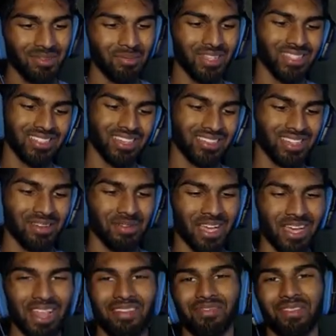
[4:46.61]
Please don't tell me
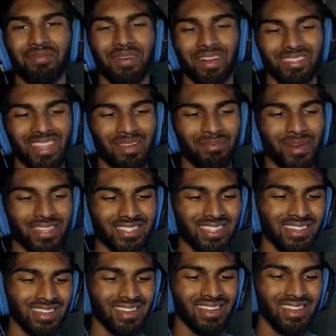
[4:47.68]
I left the birthday
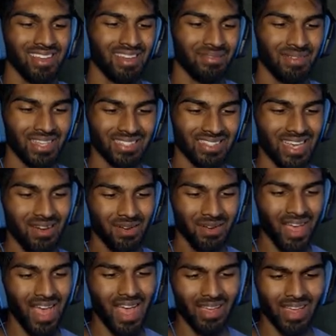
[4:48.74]
present, because that would...
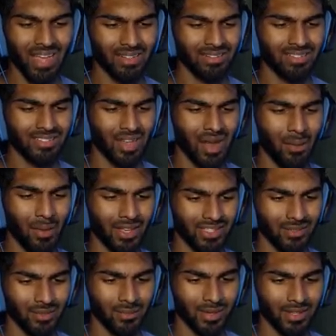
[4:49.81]
Ah, I got snowballs.
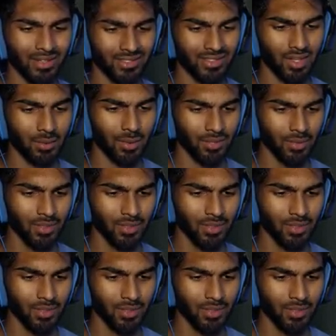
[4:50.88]
Everybody loves snowballs.